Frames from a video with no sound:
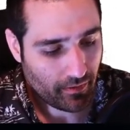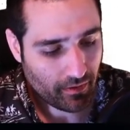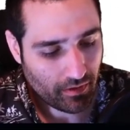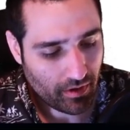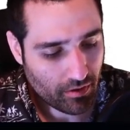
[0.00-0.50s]

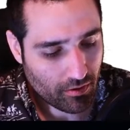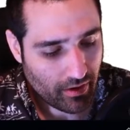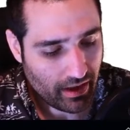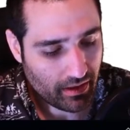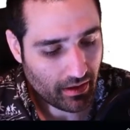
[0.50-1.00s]
You
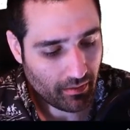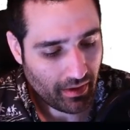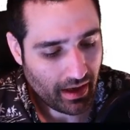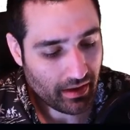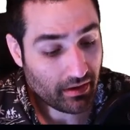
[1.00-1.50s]
create them,
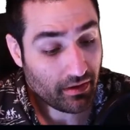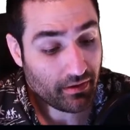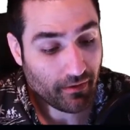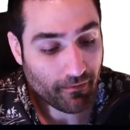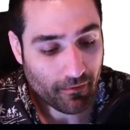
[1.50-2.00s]
and then the
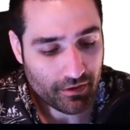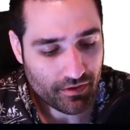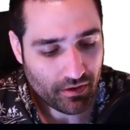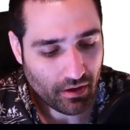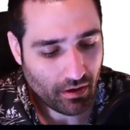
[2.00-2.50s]

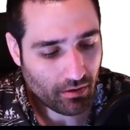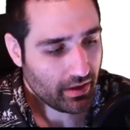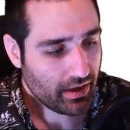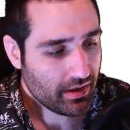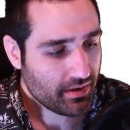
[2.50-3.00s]
difference though
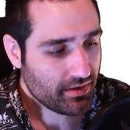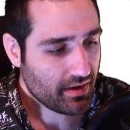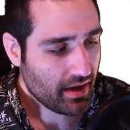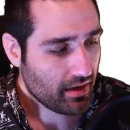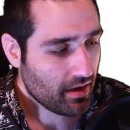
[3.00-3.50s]
is
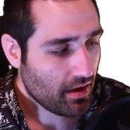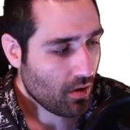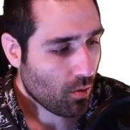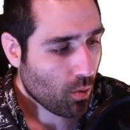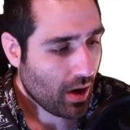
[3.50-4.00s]
that
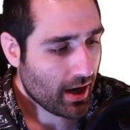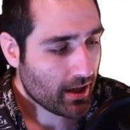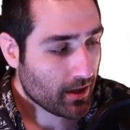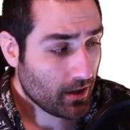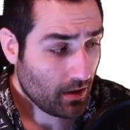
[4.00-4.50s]

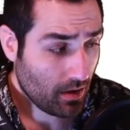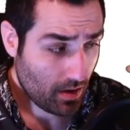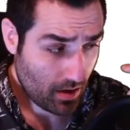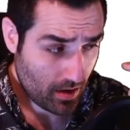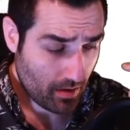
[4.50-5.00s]
while
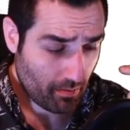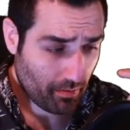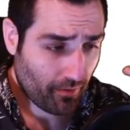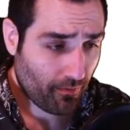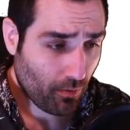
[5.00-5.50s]

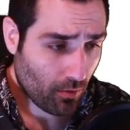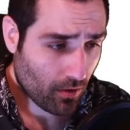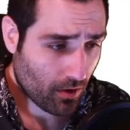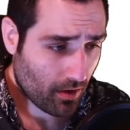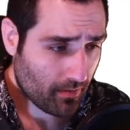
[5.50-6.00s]

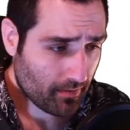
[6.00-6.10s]
before